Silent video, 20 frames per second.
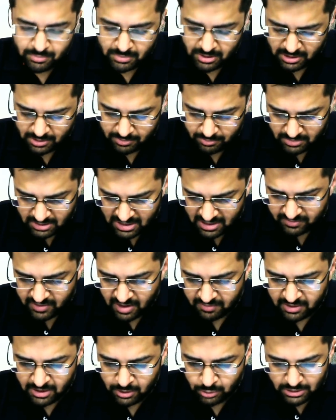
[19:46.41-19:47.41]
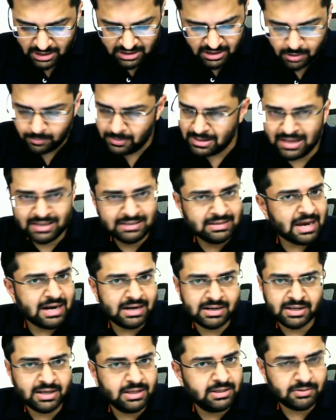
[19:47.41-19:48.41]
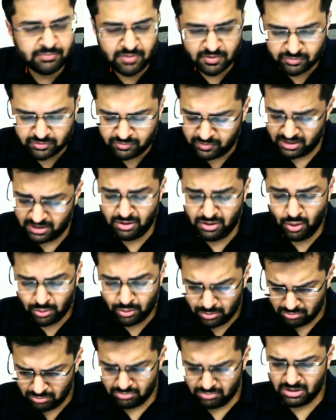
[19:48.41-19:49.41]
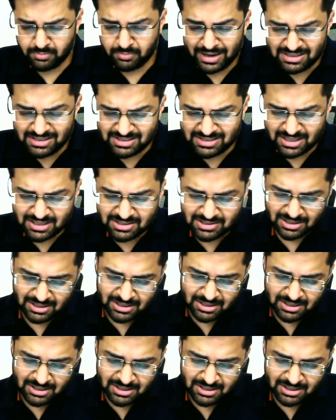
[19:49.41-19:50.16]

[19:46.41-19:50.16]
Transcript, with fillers: um, they have given you that it will be like that in the fifth one no it might change